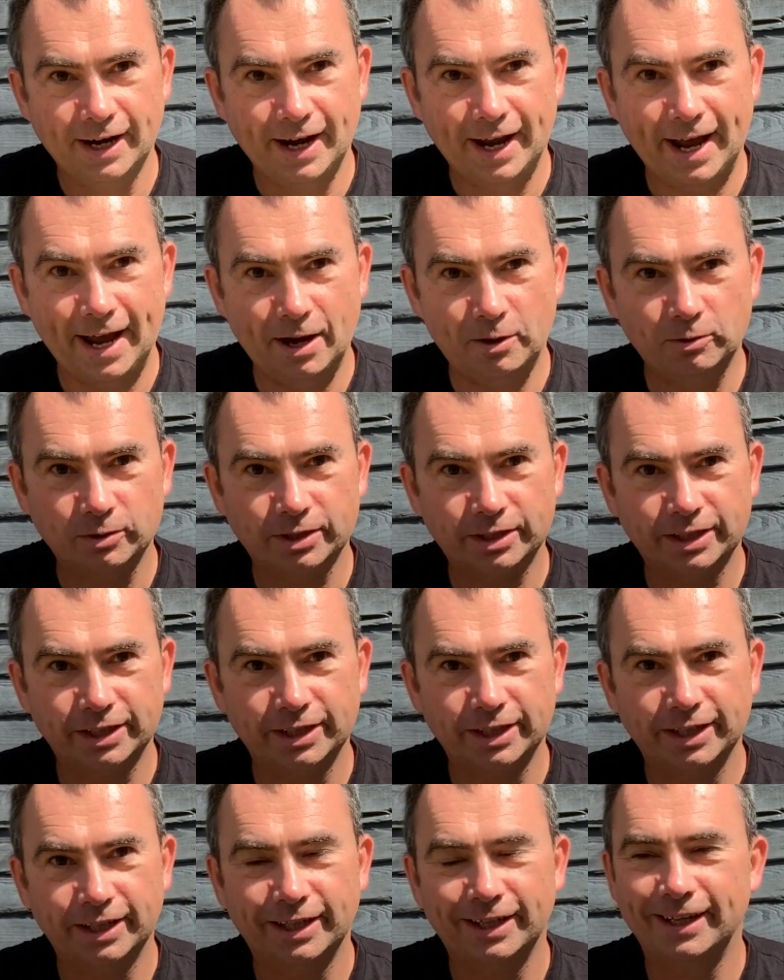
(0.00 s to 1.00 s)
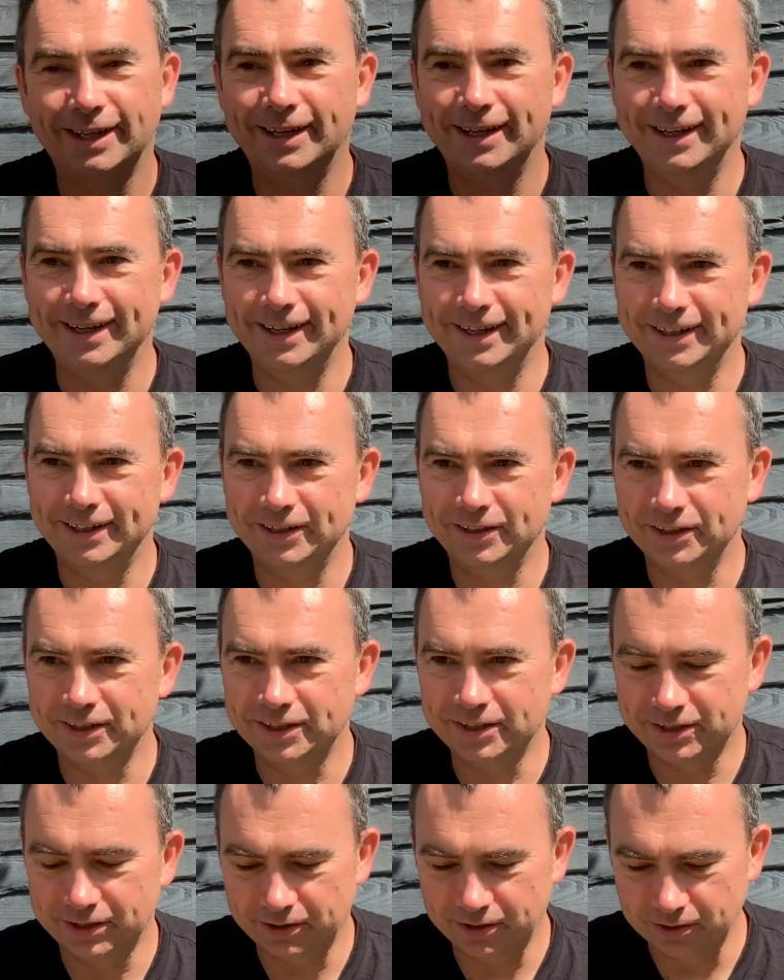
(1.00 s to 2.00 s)
out
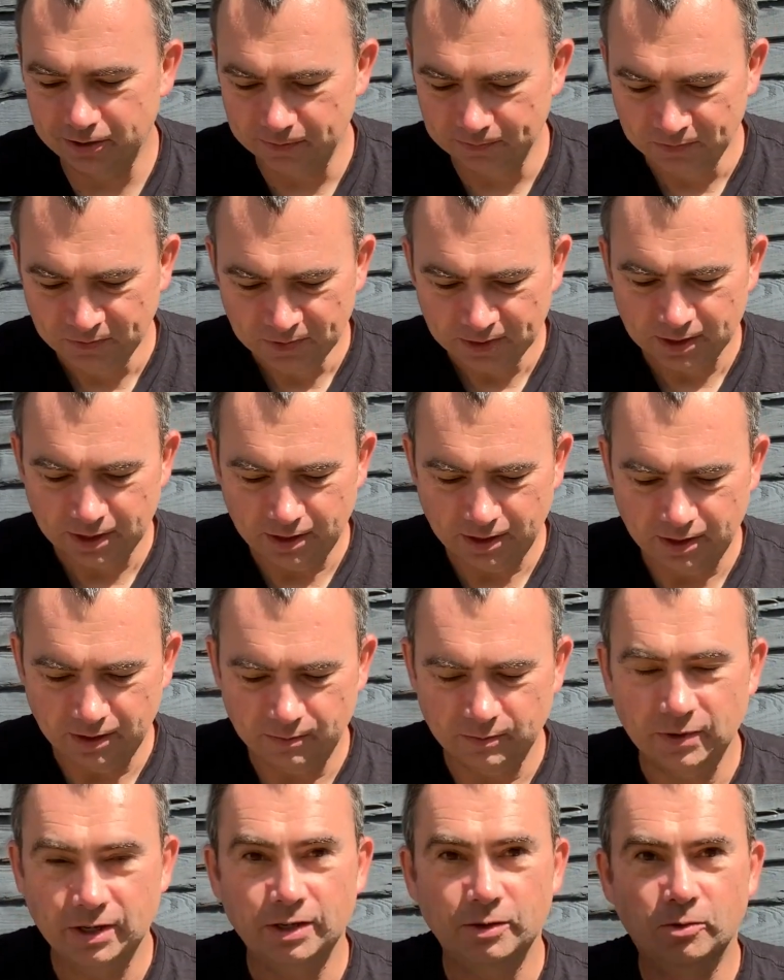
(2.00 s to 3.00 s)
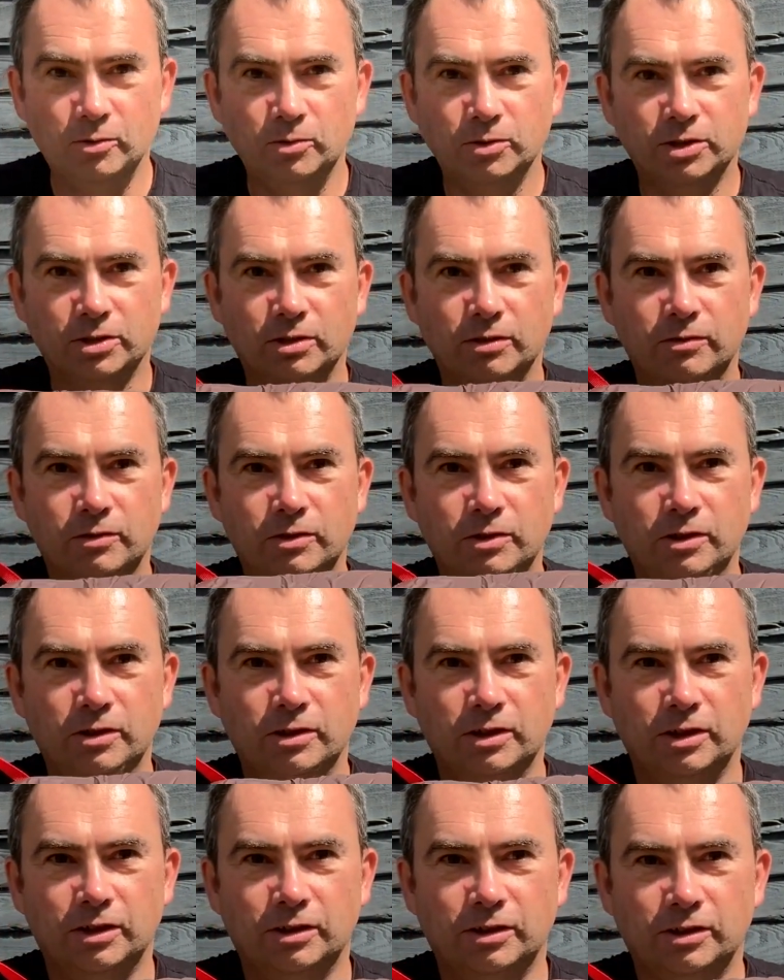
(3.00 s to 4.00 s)
like so. And also if you
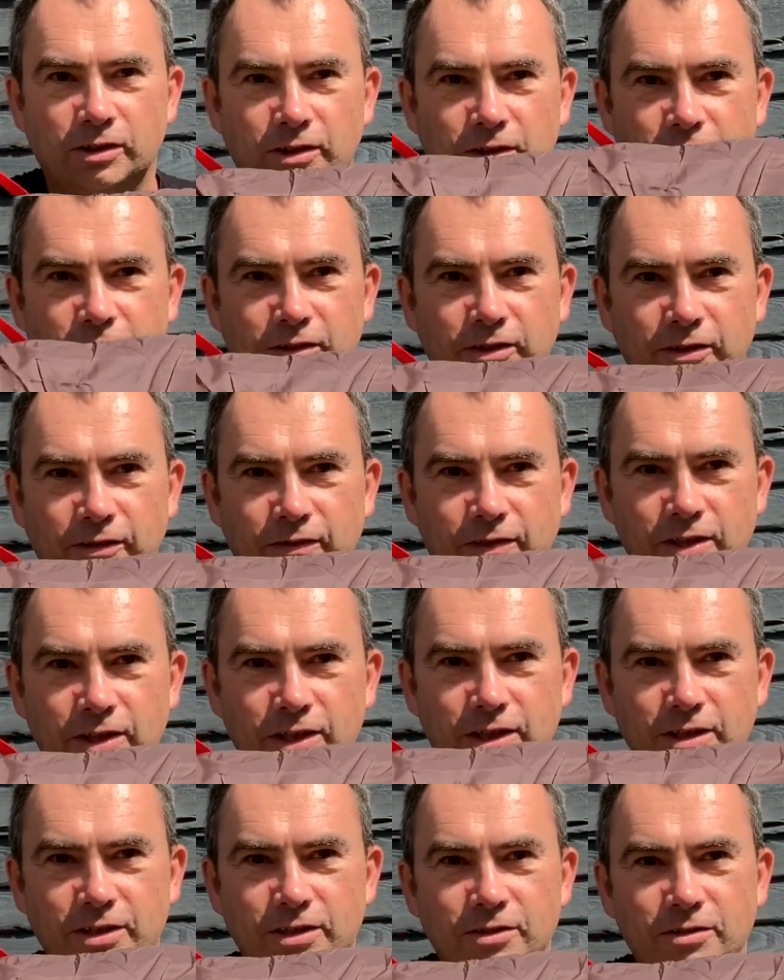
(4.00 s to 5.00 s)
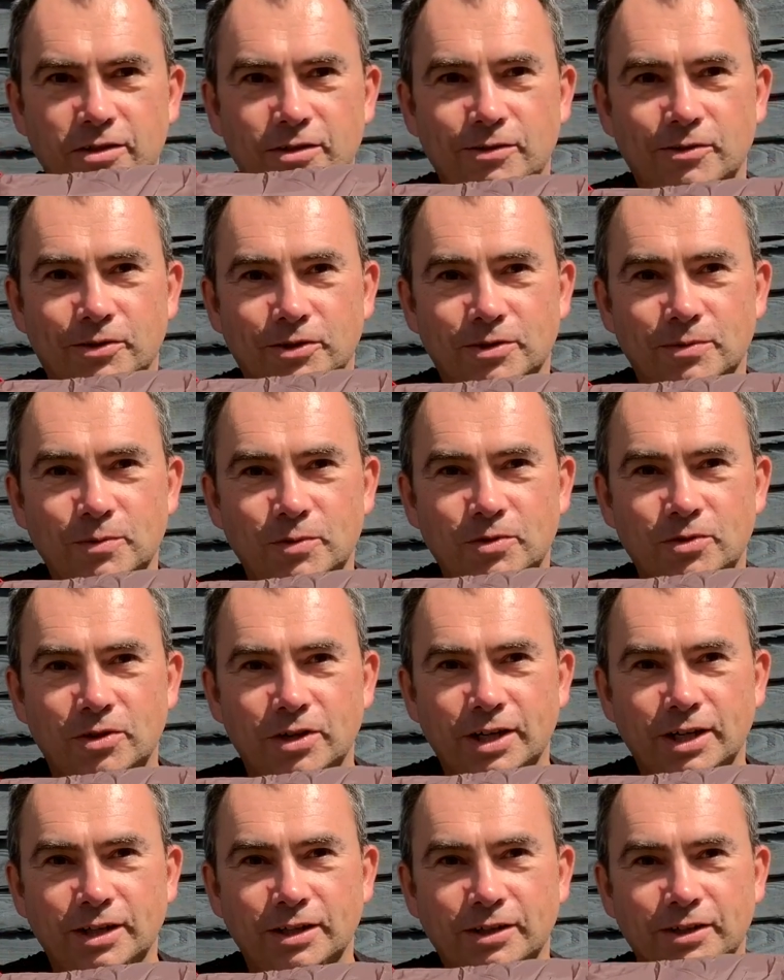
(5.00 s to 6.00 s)
need to, you've got some
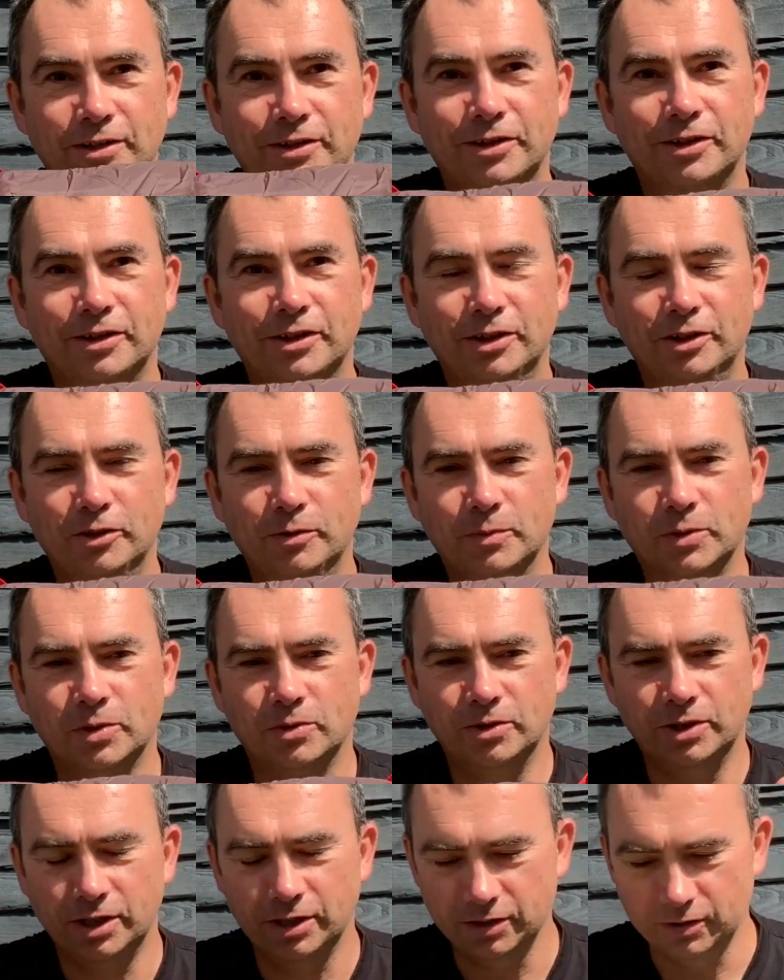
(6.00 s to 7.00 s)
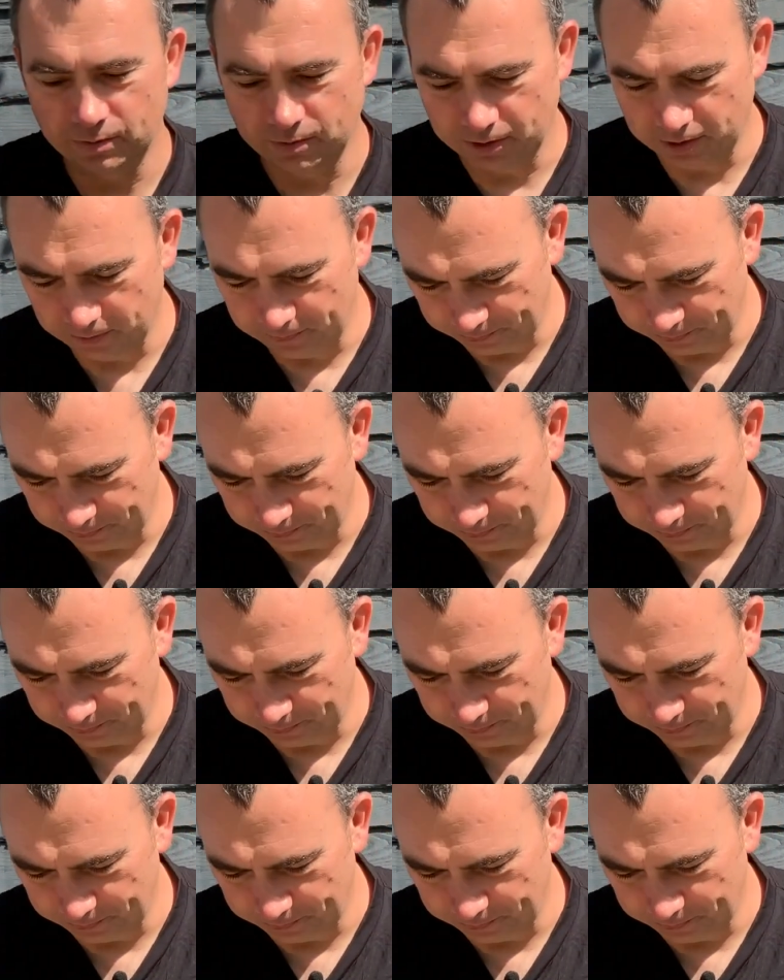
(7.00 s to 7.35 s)
drying loops on it as well,